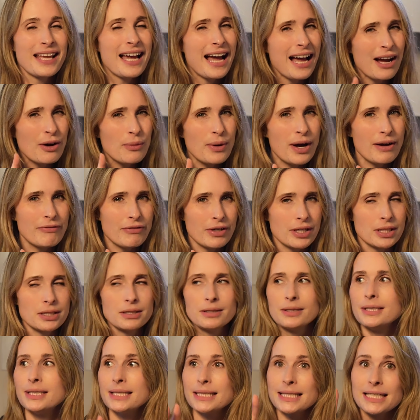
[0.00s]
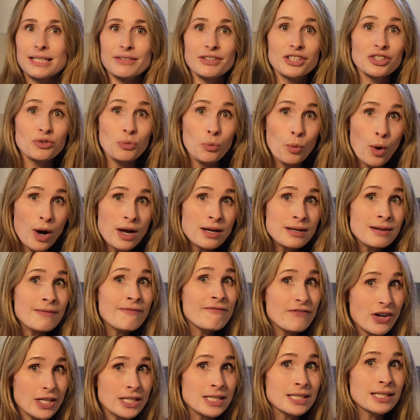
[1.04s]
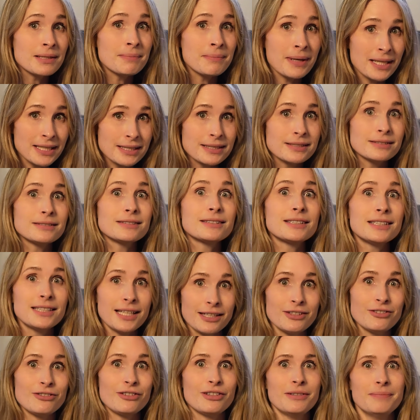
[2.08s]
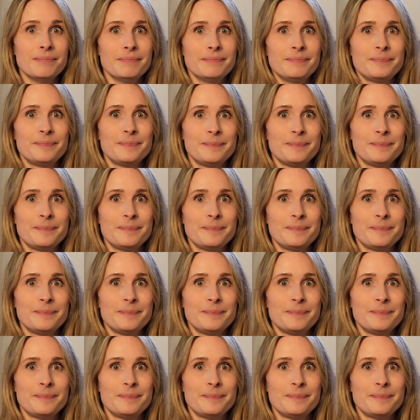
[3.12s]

However, there is one fundamental conundrum.